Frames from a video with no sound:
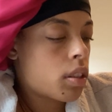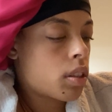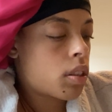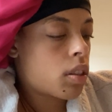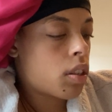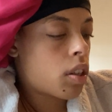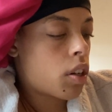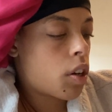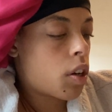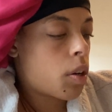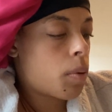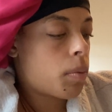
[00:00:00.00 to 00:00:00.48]

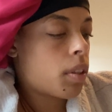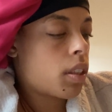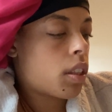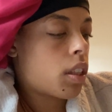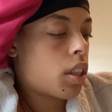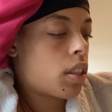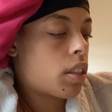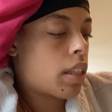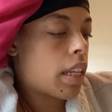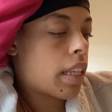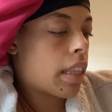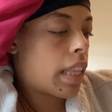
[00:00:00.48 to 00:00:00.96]
termed
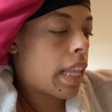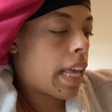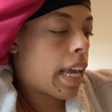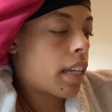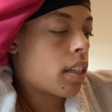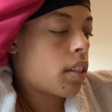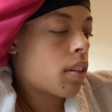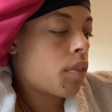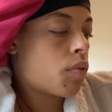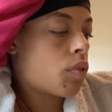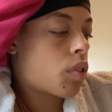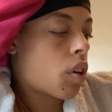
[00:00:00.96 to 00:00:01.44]
the
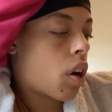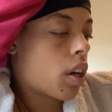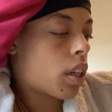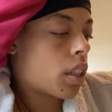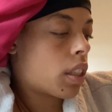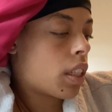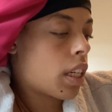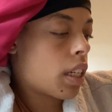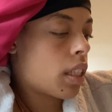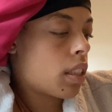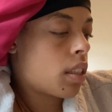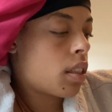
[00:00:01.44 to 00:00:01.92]
land of
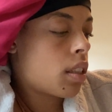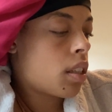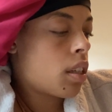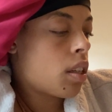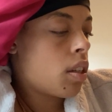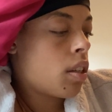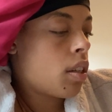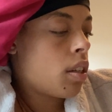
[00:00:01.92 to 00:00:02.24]
darkness,